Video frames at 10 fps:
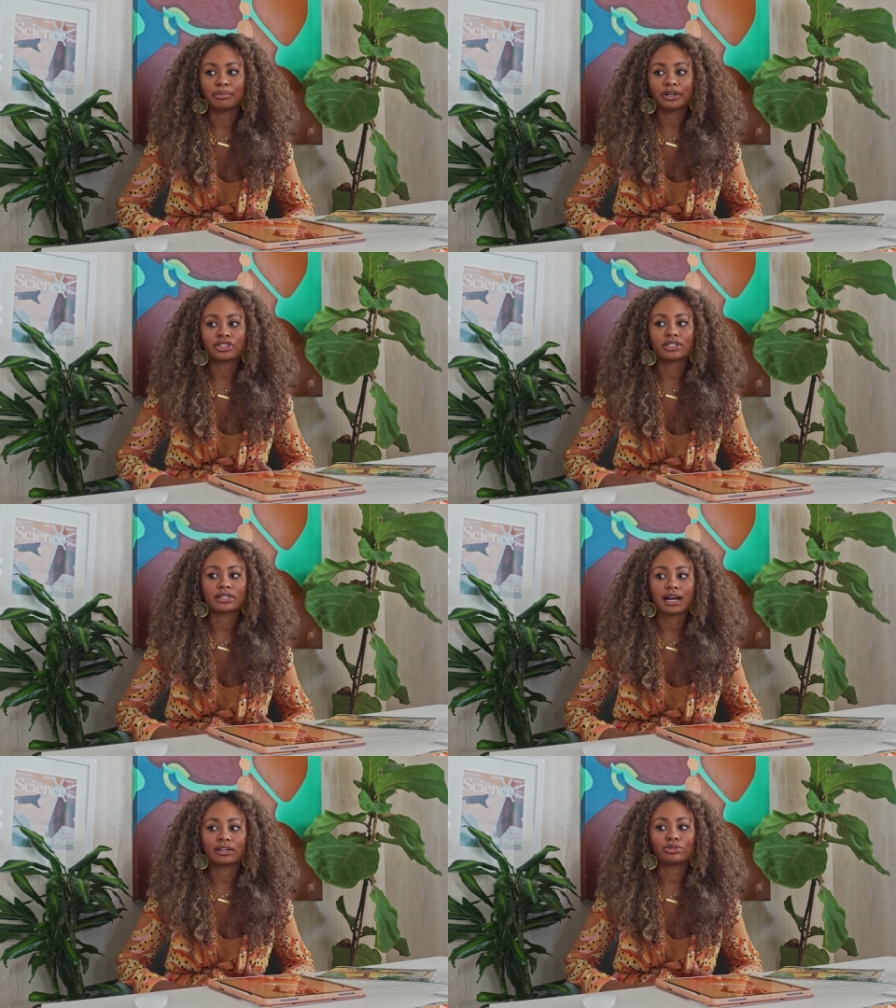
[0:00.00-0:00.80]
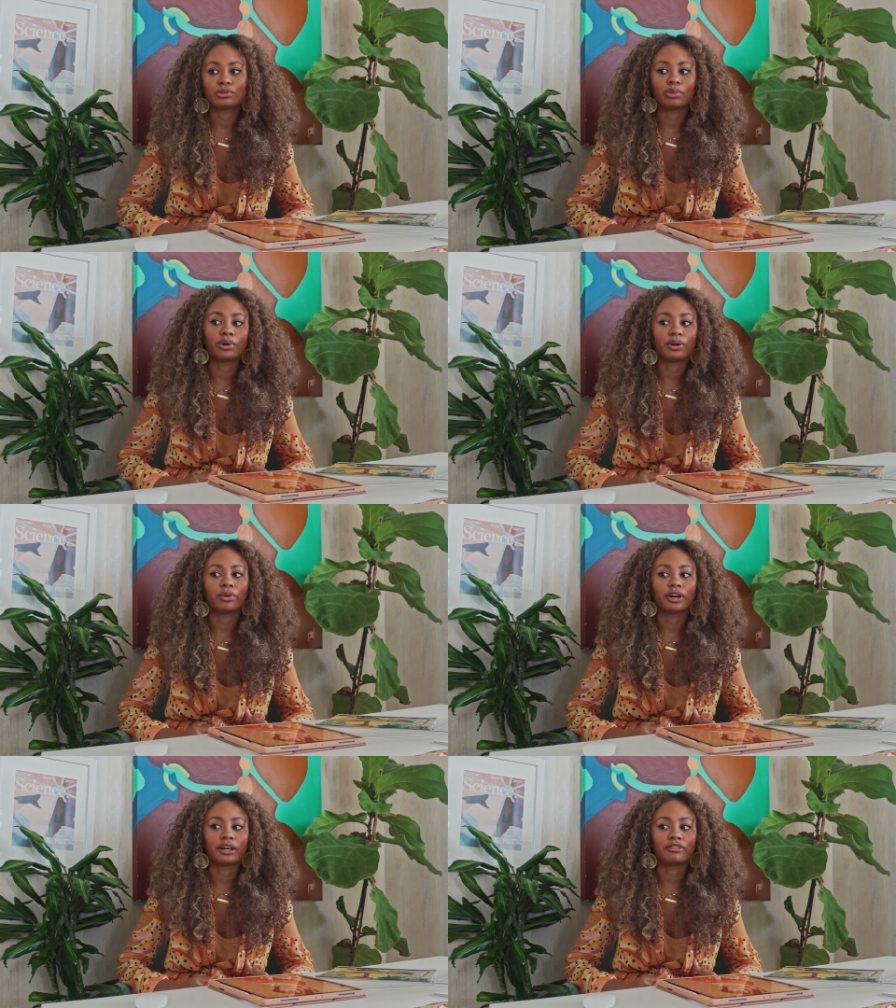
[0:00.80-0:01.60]
But it just got to a point
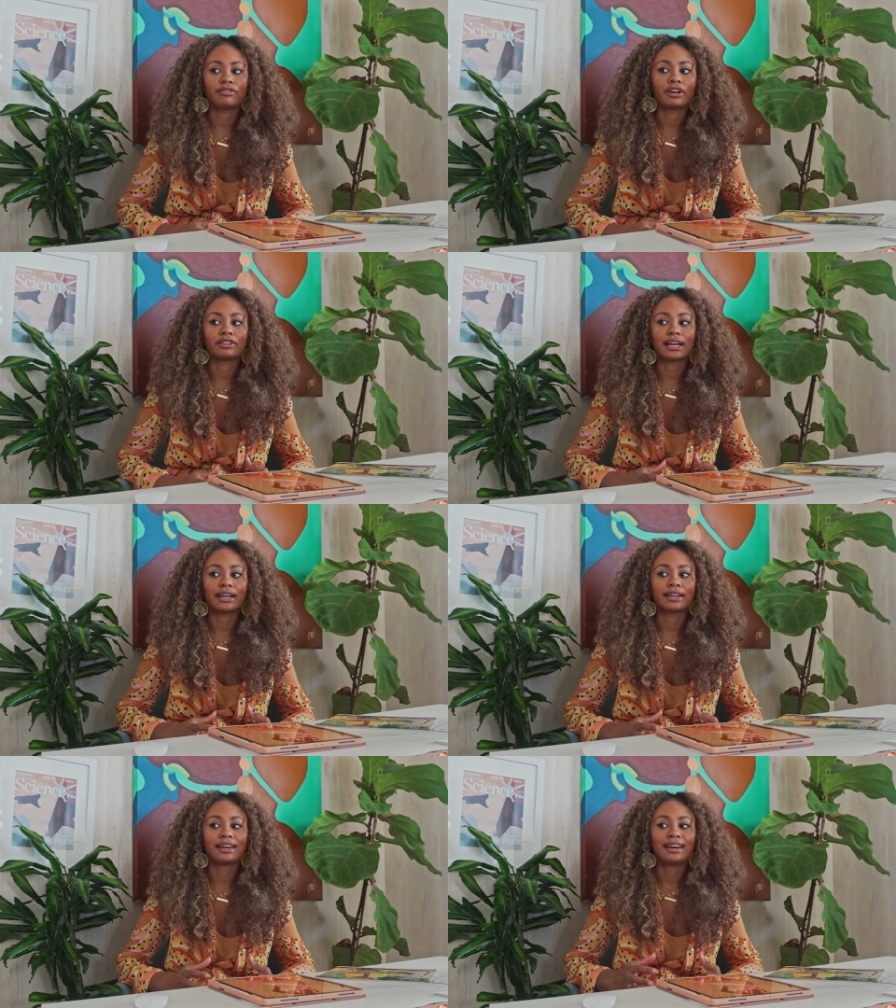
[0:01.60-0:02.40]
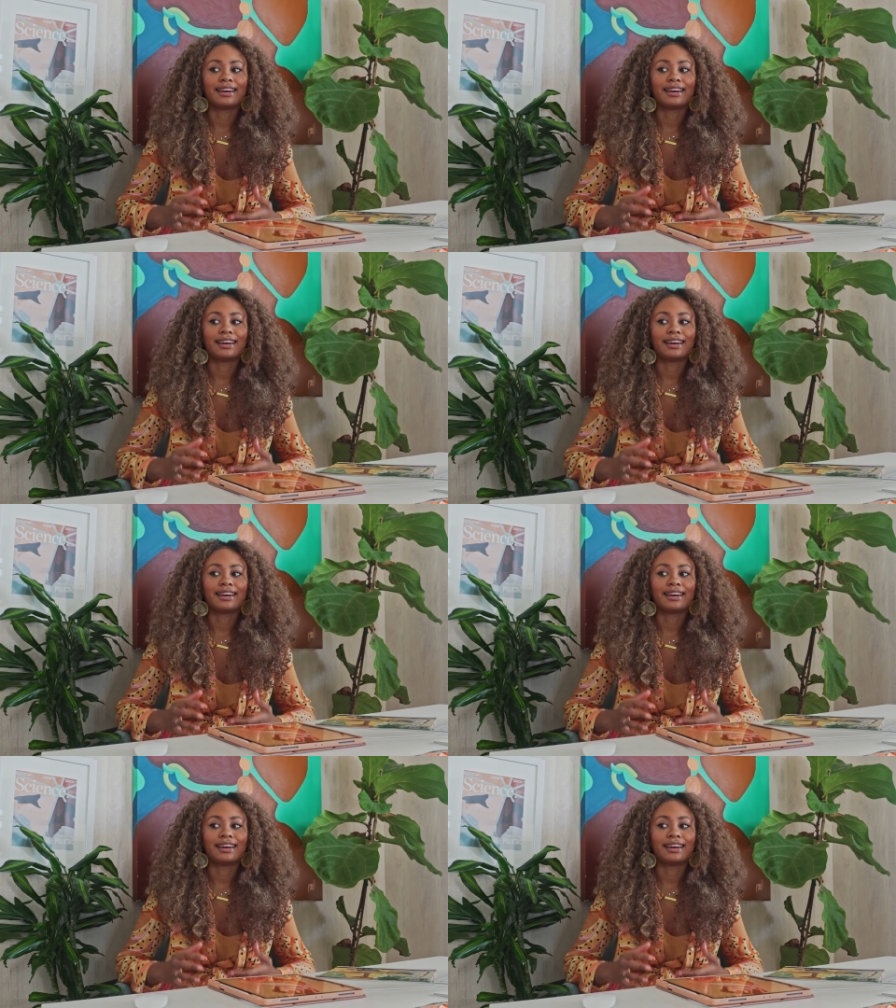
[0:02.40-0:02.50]
where it felt like